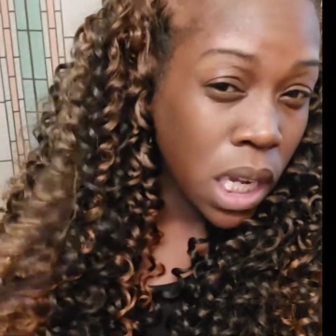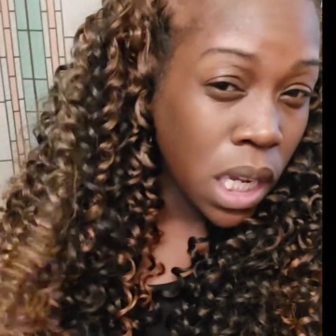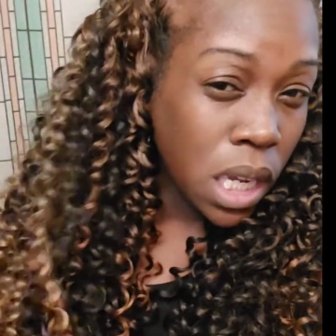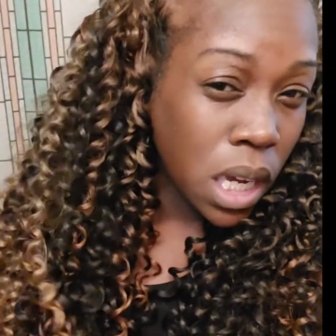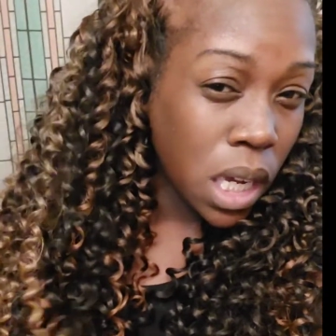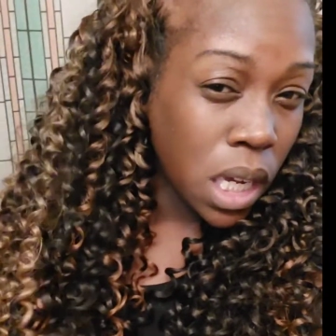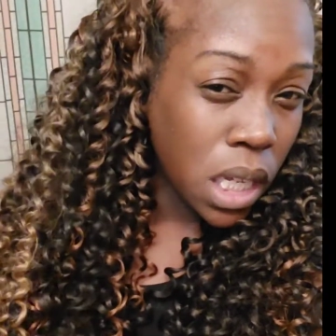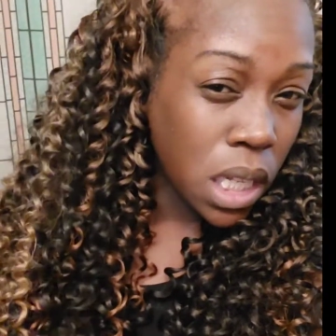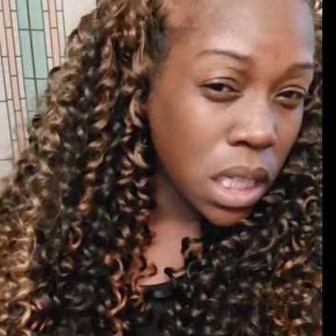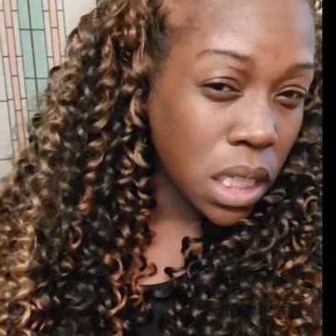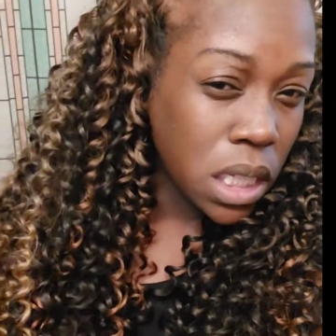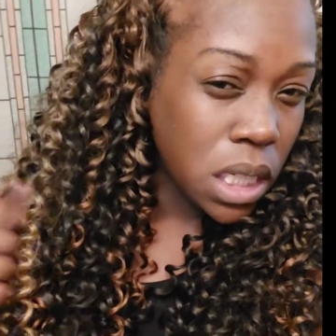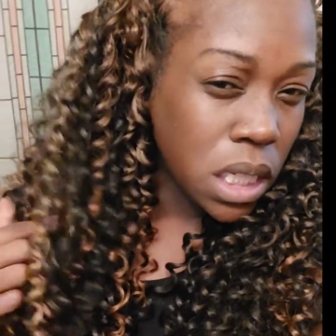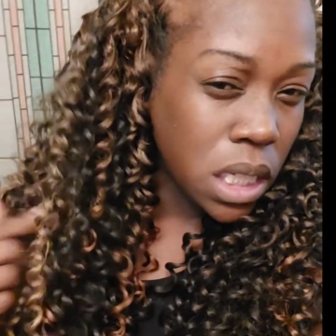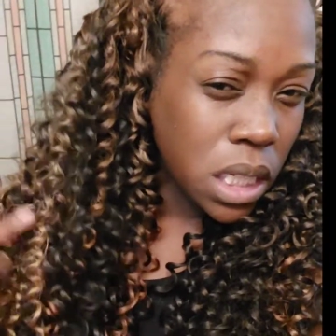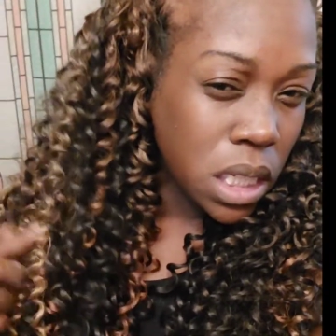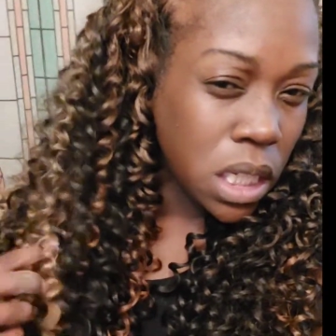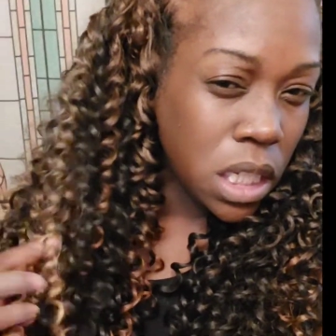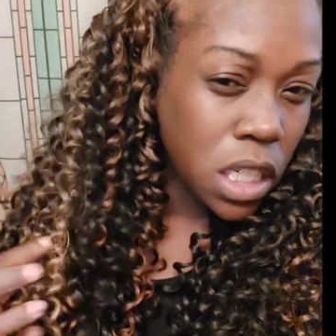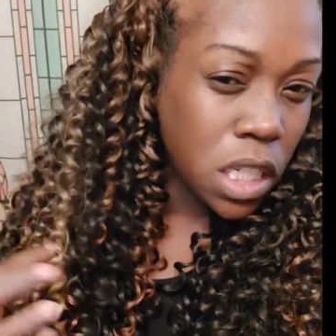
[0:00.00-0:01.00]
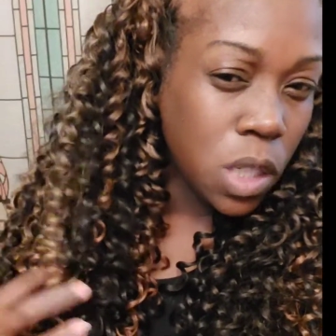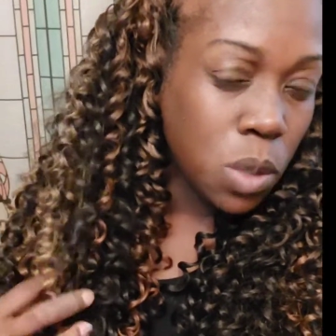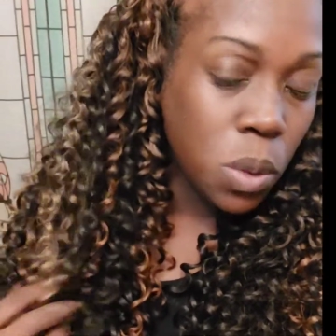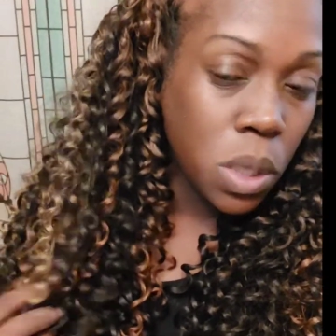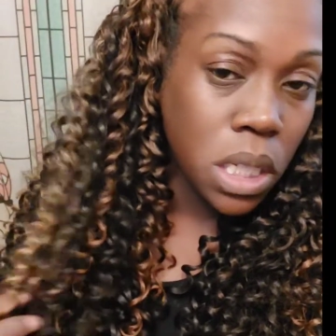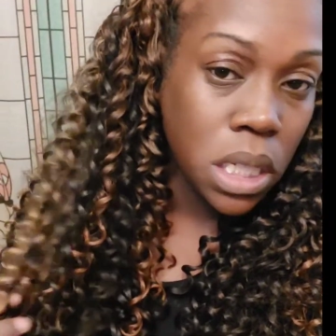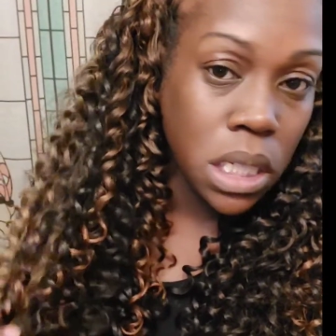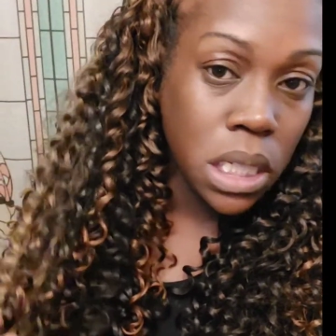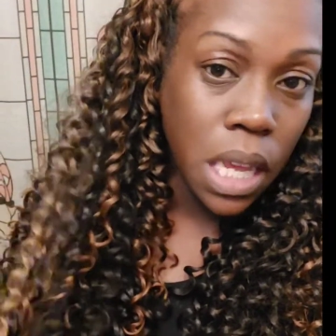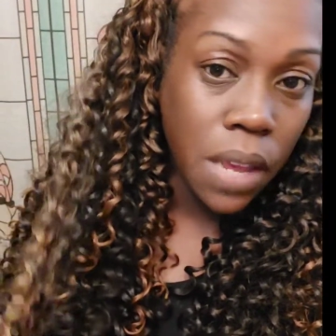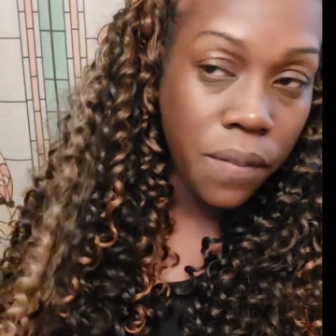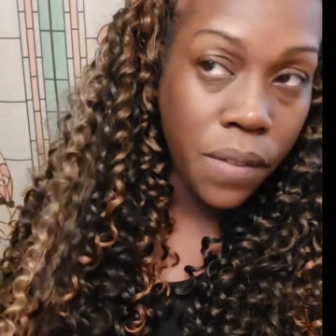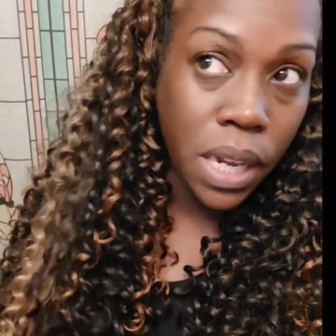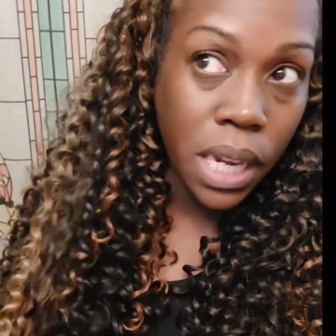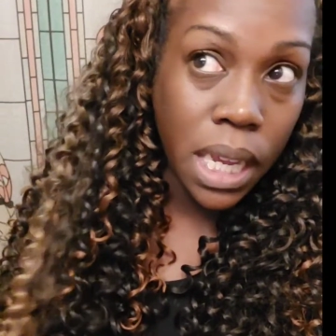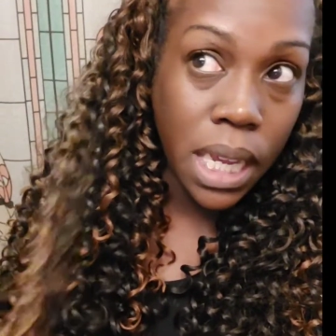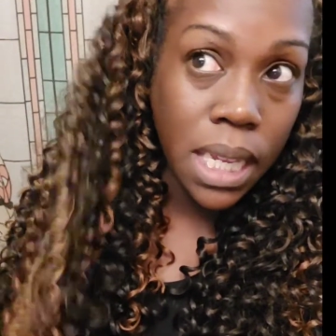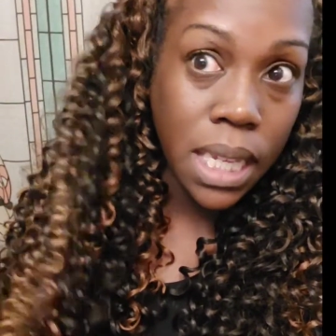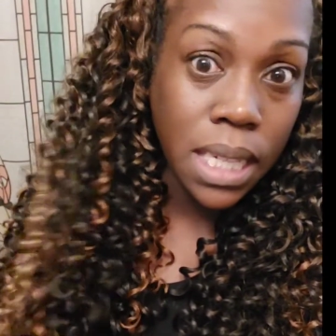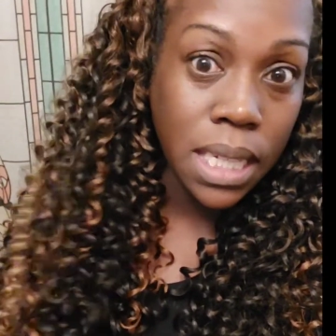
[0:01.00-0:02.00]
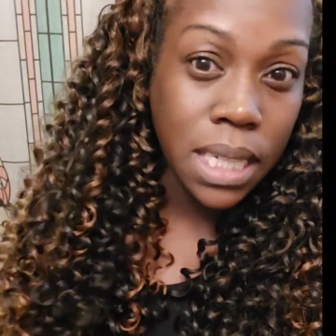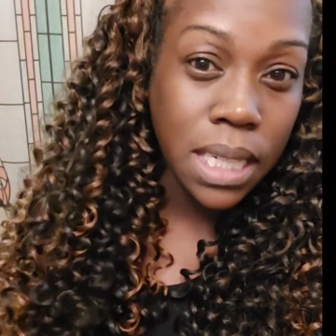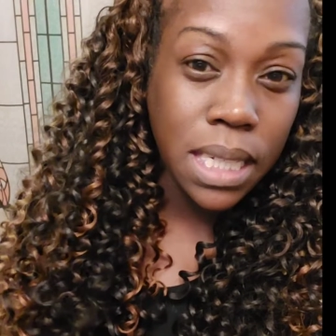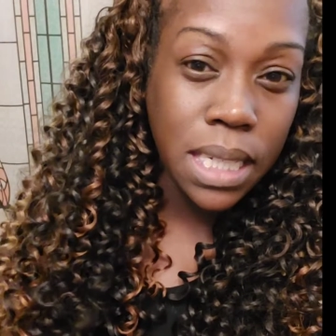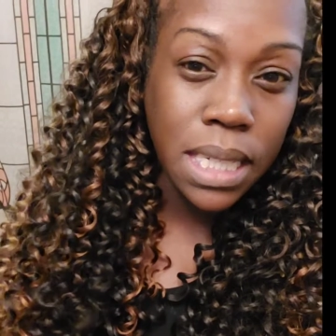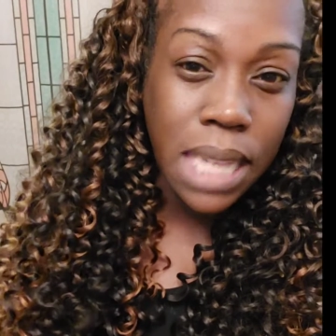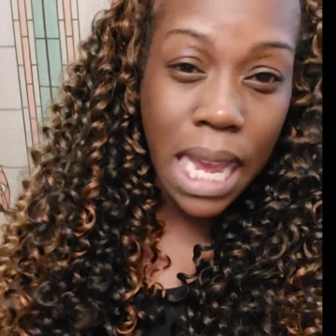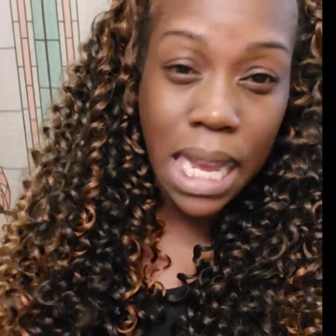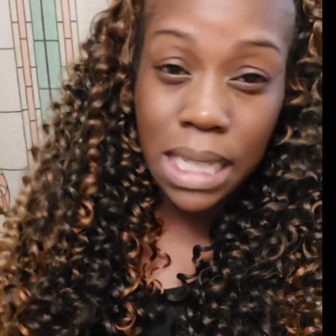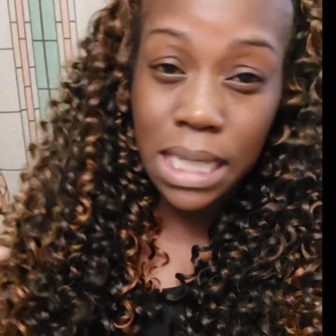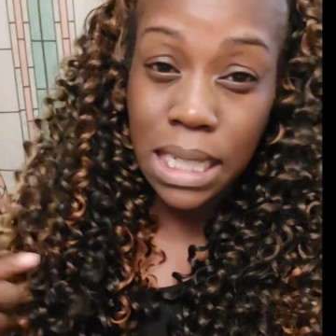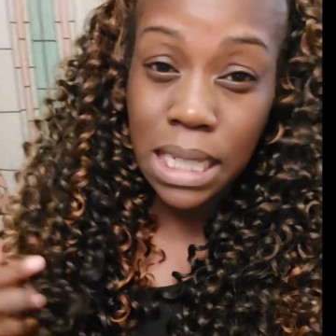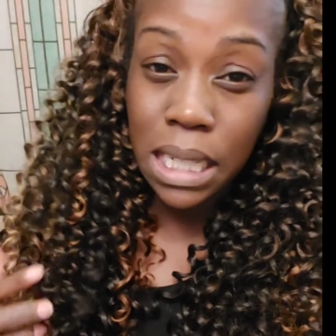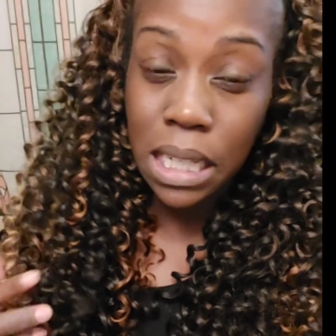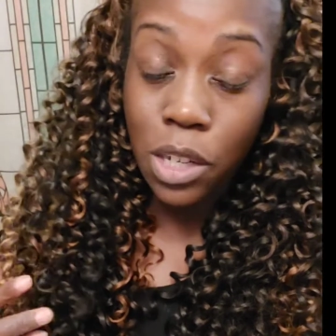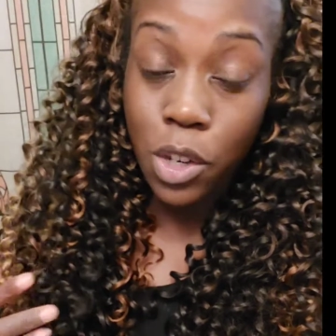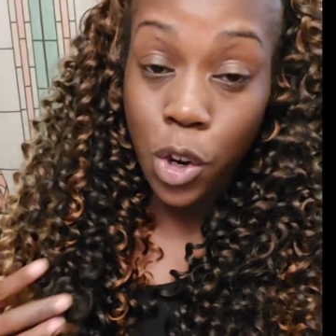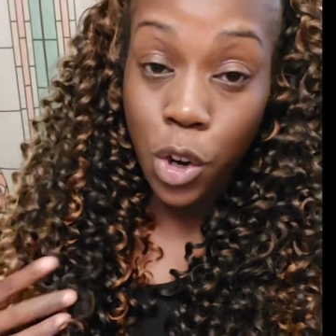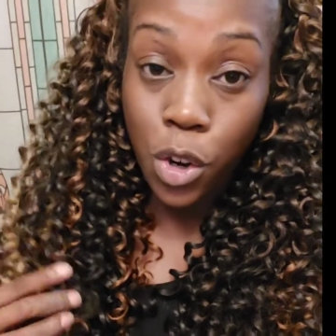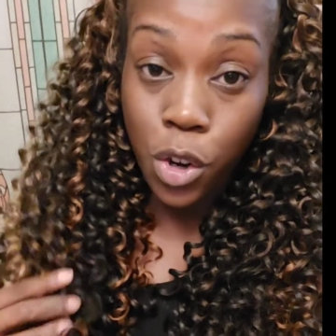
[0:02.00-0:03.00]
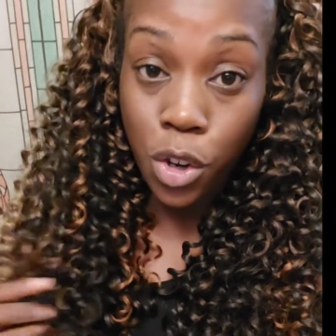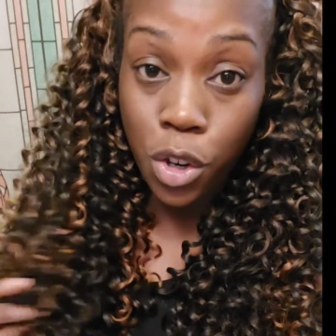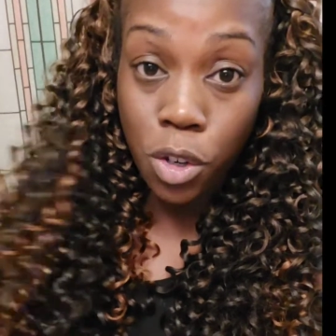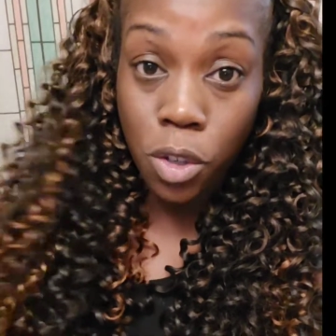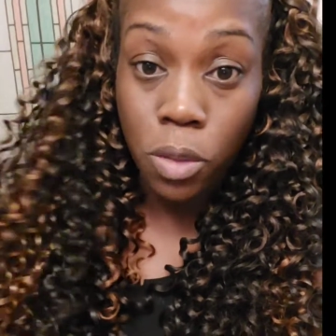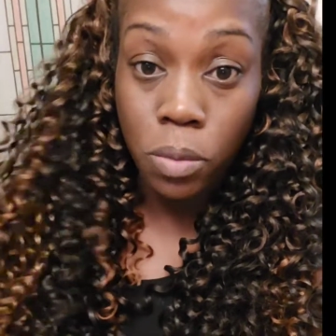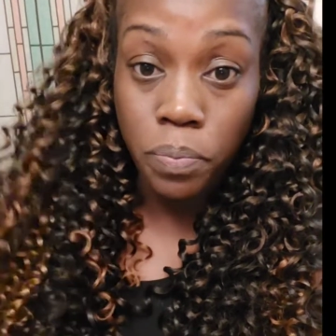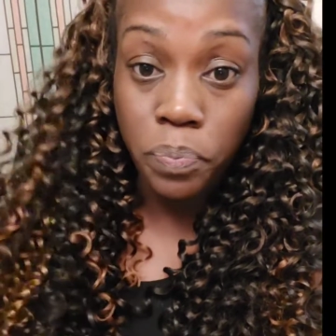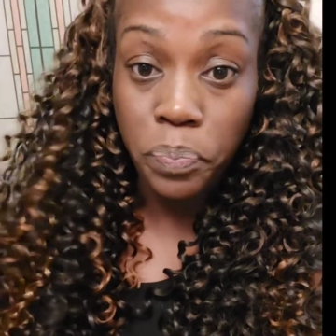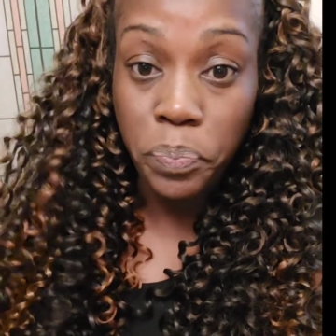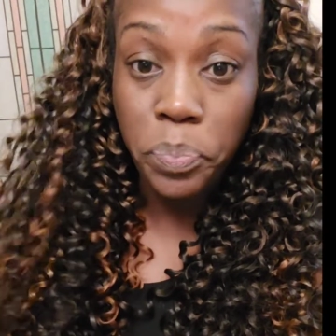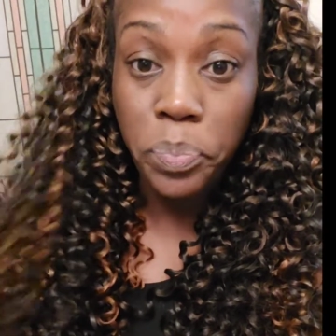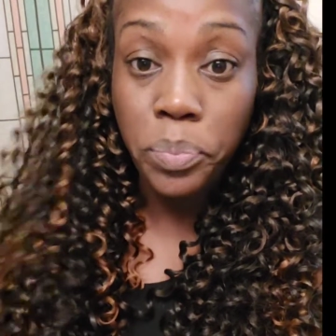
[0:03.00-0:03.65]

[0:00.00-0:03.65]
the TT27 in Sassy Curl,